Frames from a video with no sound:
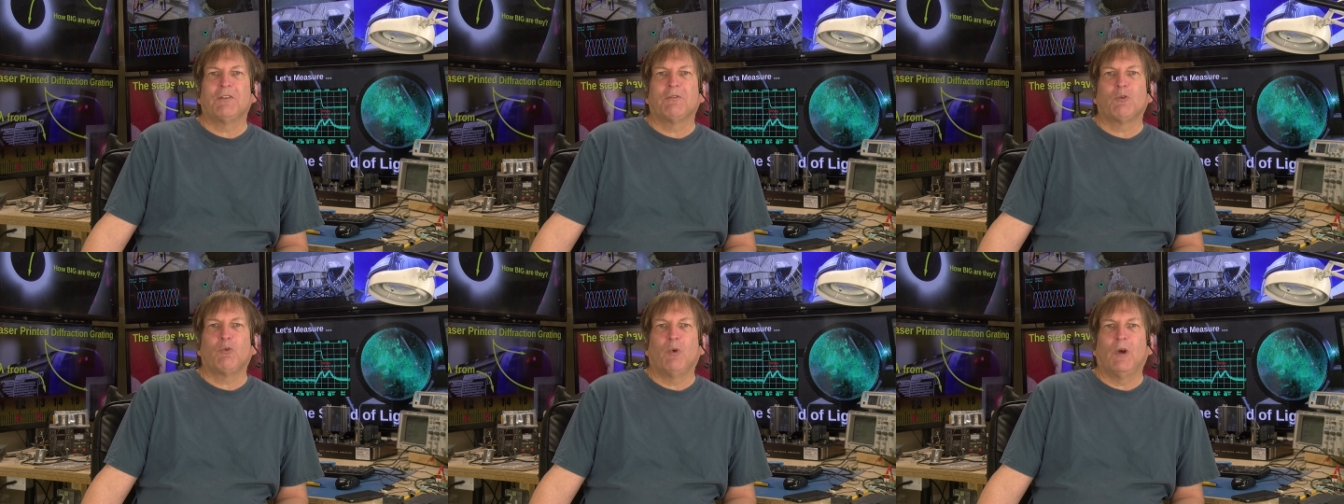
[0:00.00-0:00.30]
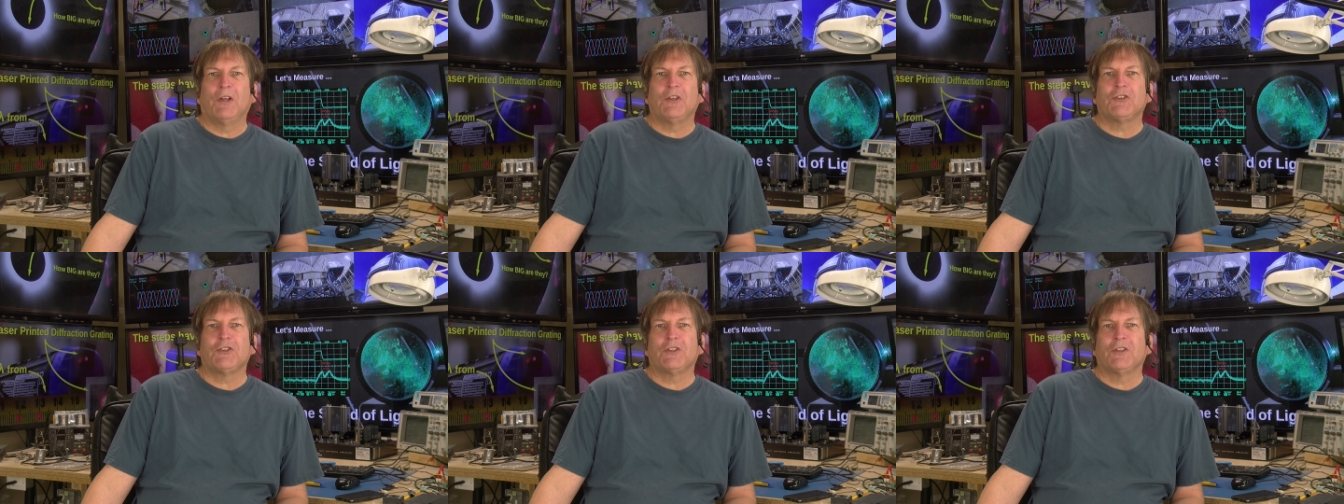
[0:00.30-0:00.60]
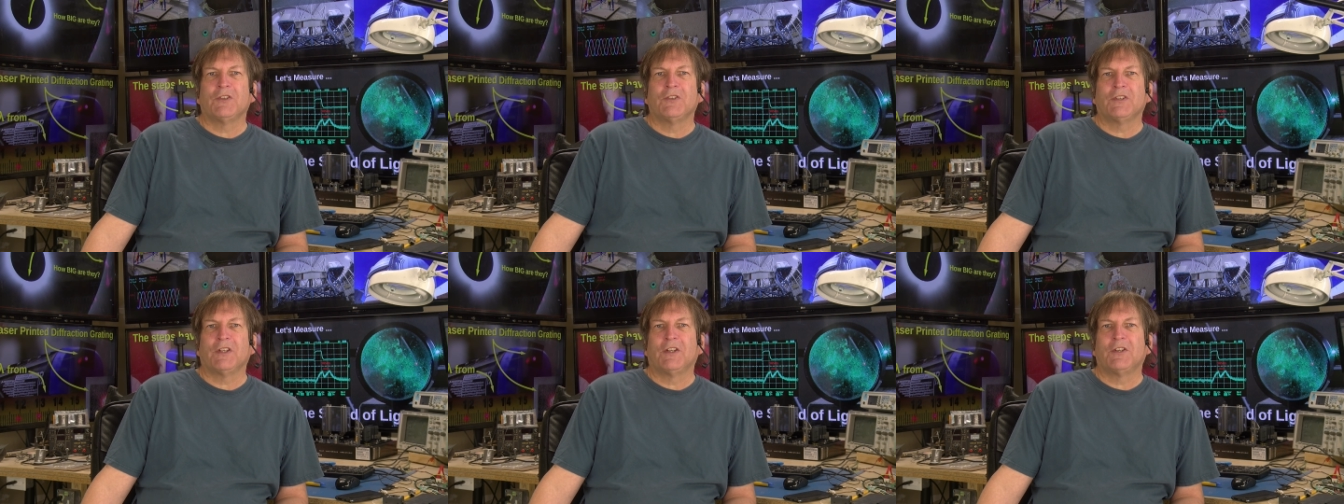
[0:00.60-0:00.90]
of
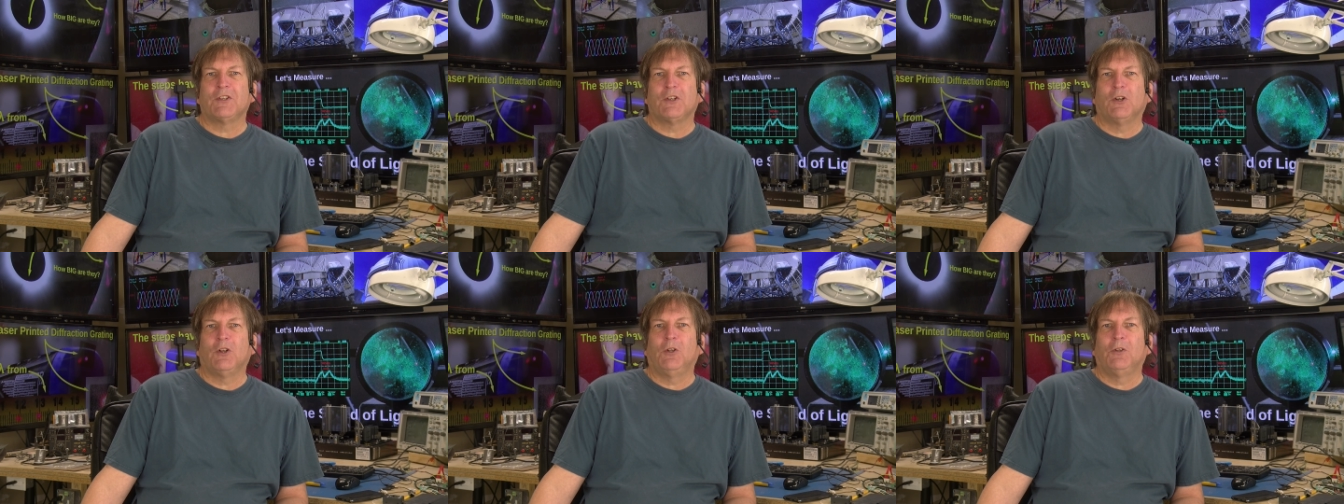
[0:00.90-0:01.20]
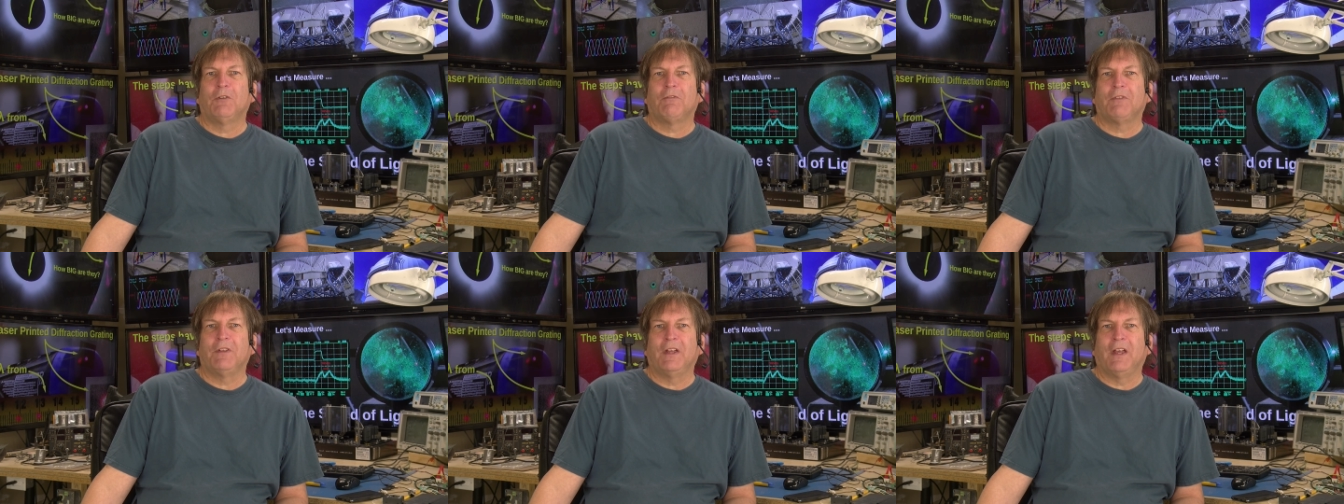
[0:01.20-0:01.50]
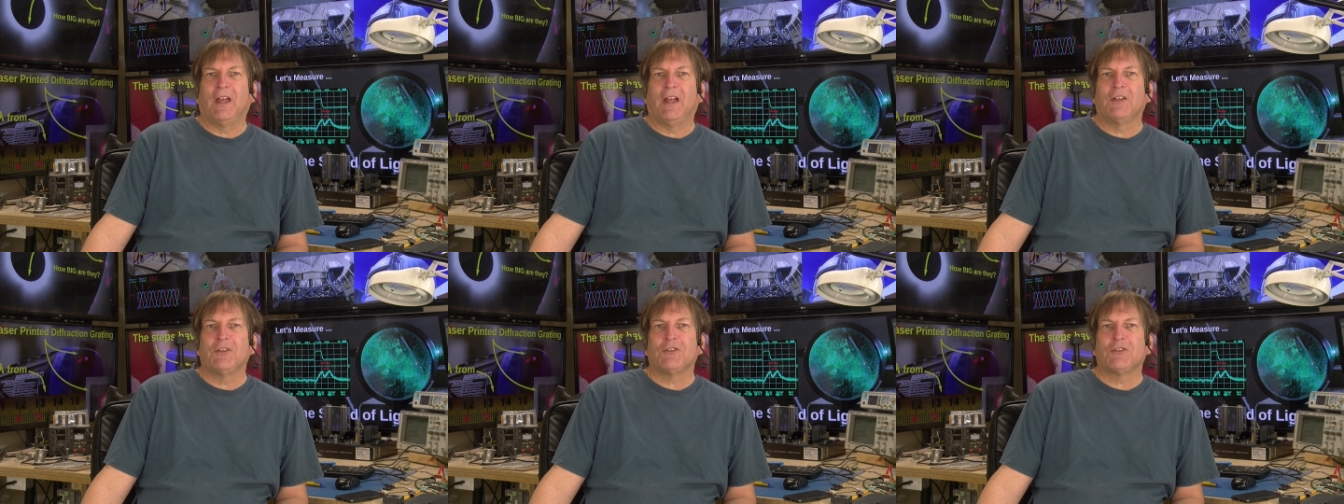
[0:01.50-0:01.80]
questions and told if the
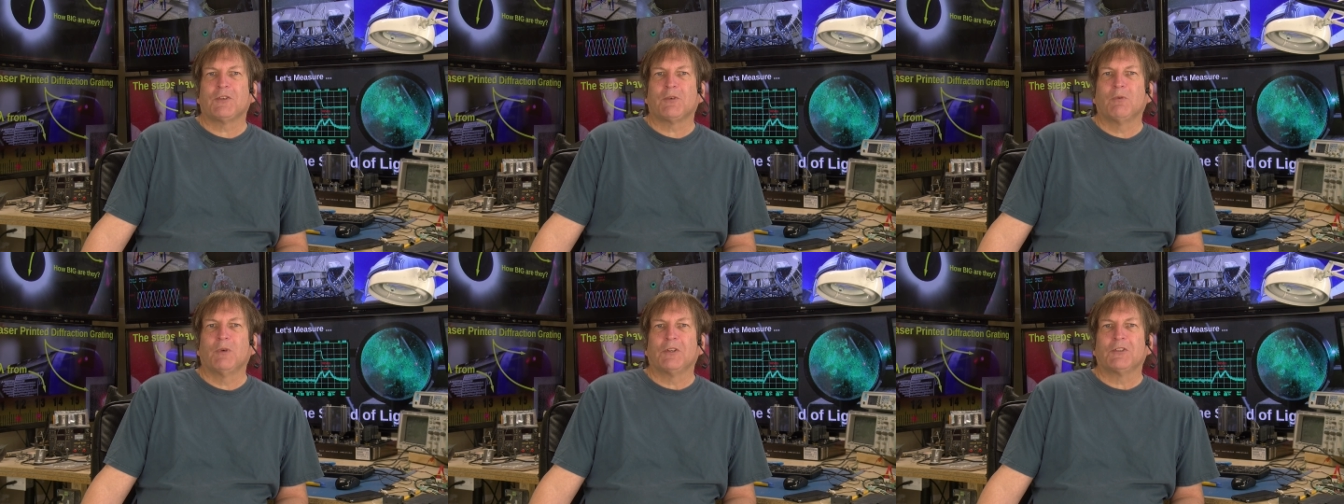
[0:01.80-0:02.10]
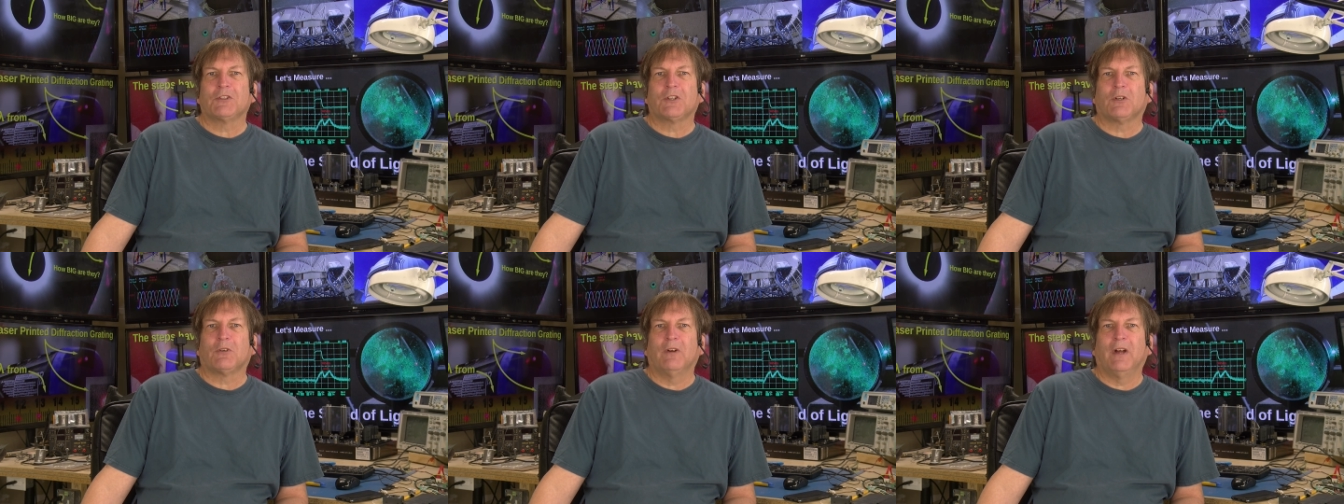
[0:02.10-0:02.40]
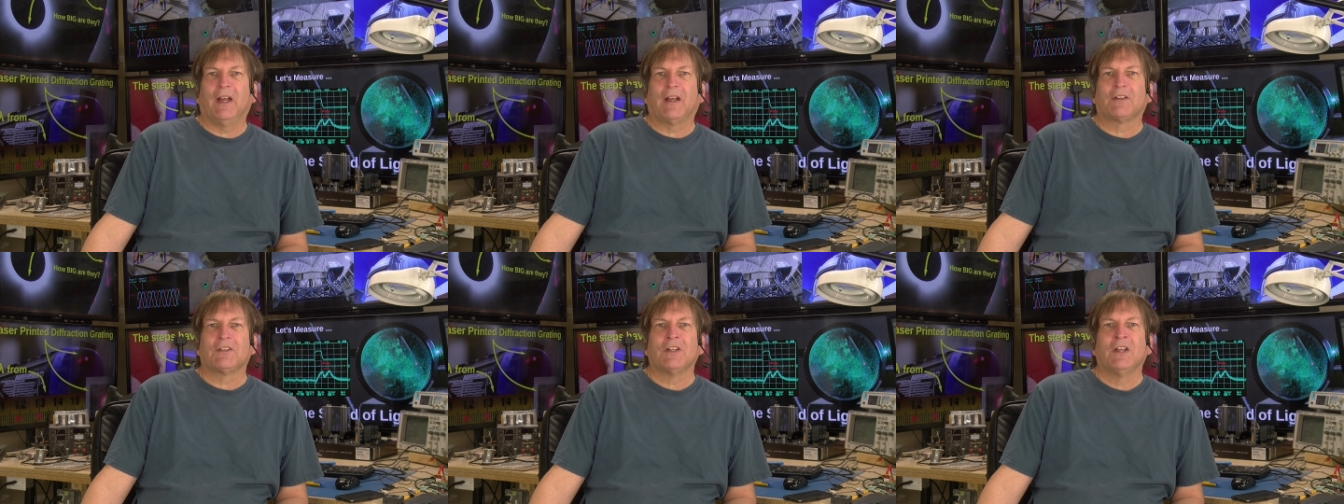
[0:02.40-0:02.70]
answer was
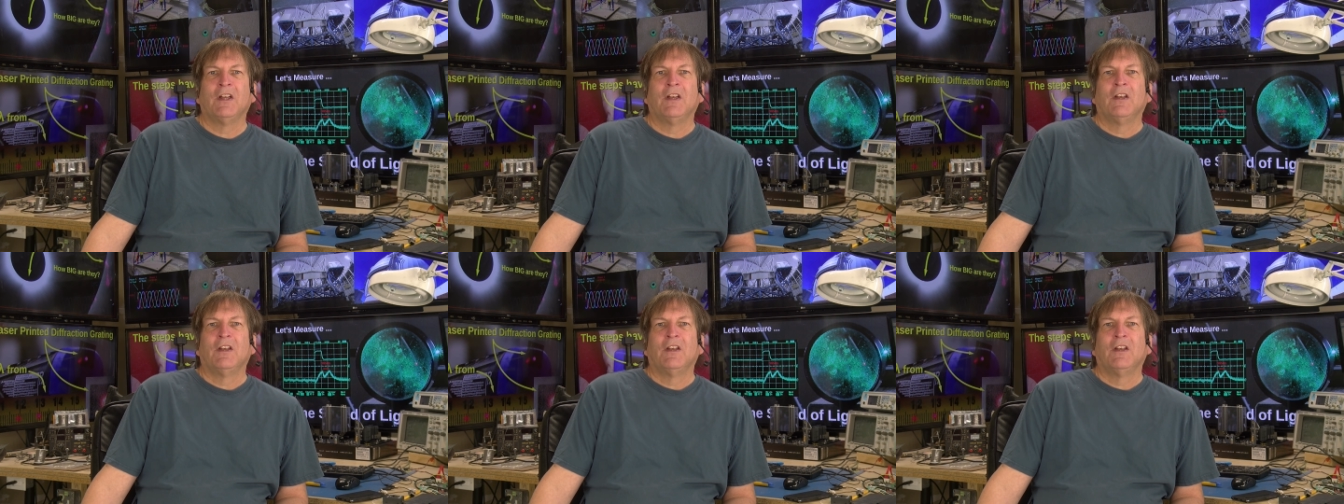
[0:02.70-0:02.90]
correct,